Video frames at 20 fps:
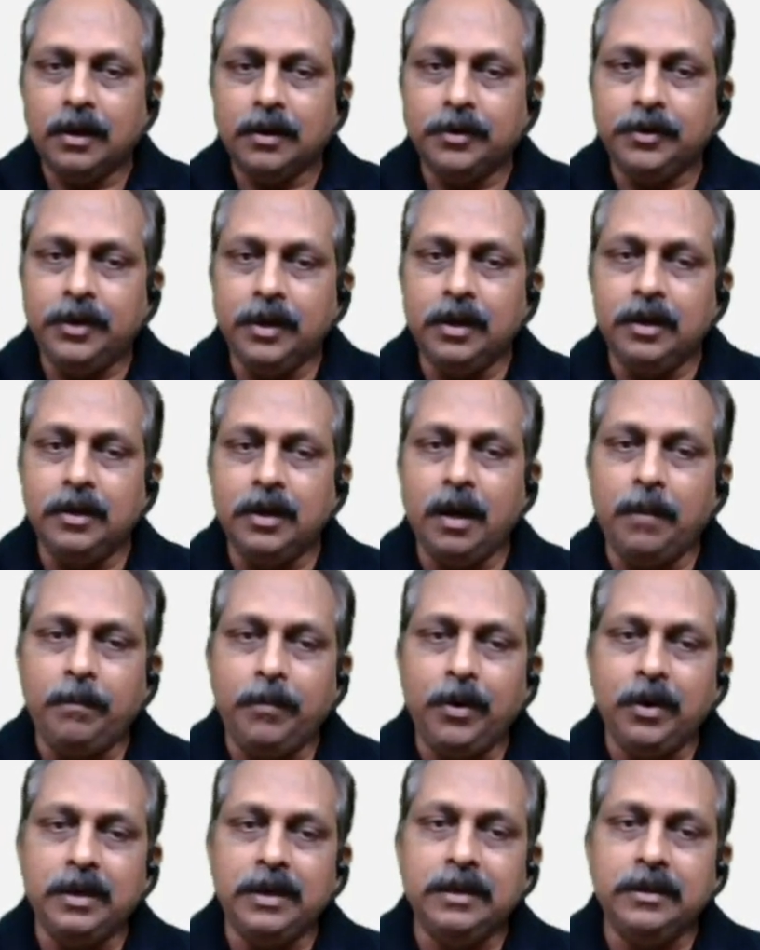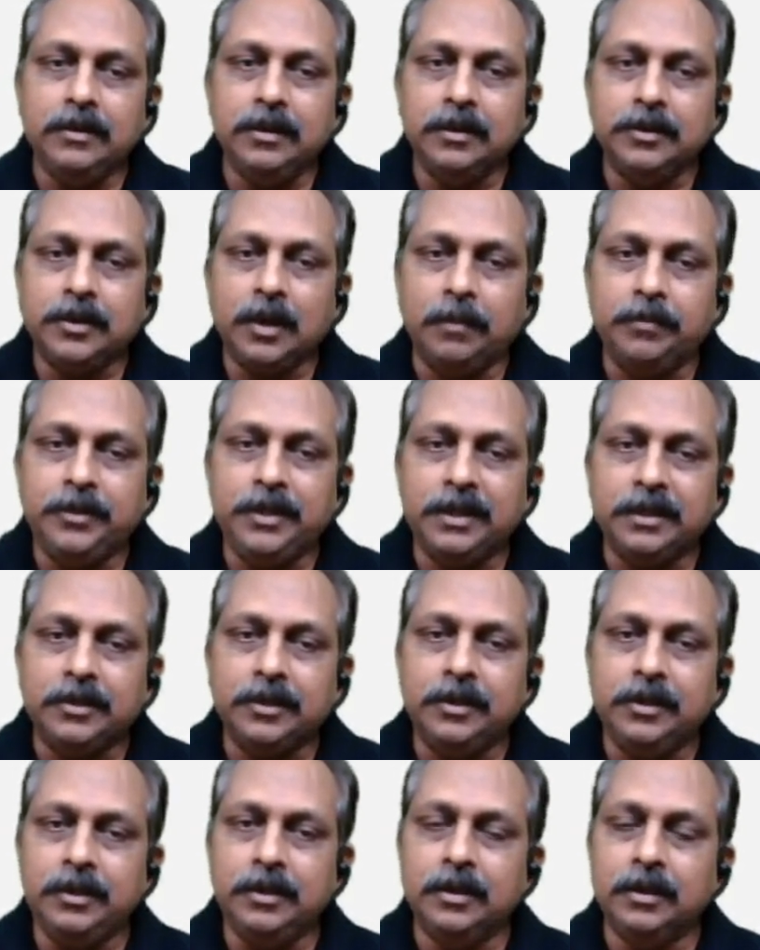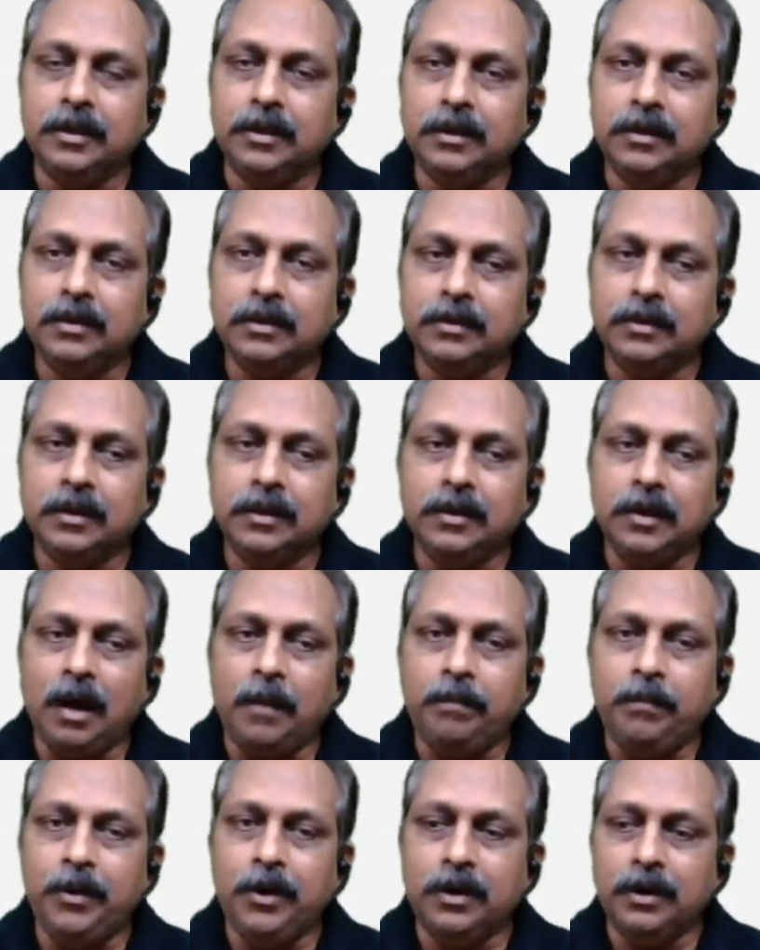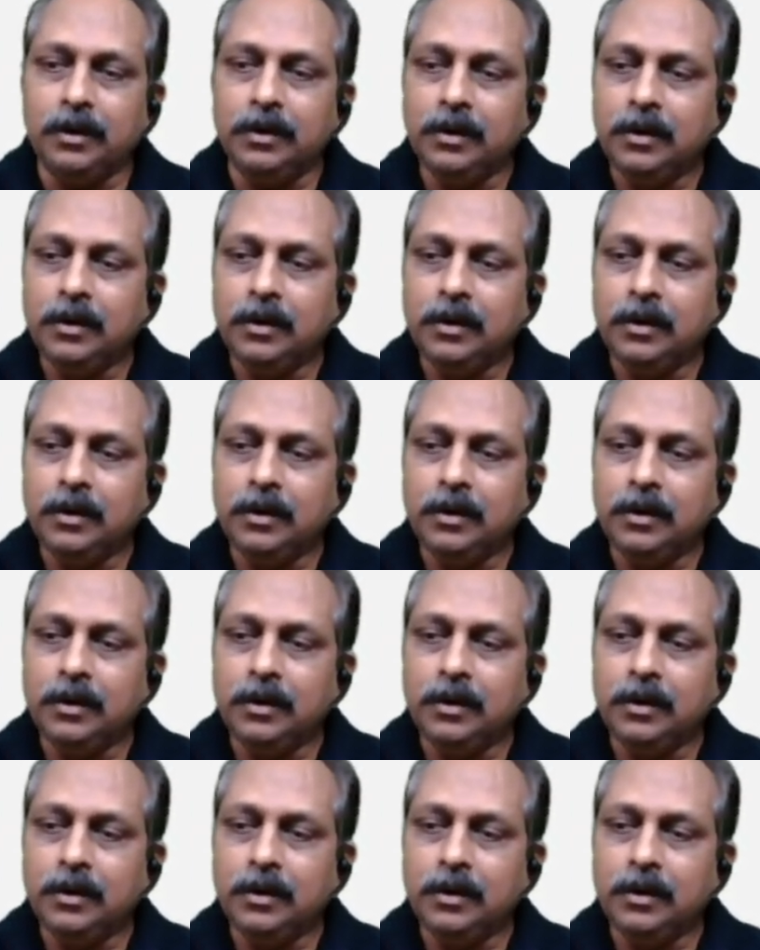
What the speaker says: The number is a subject here. The number.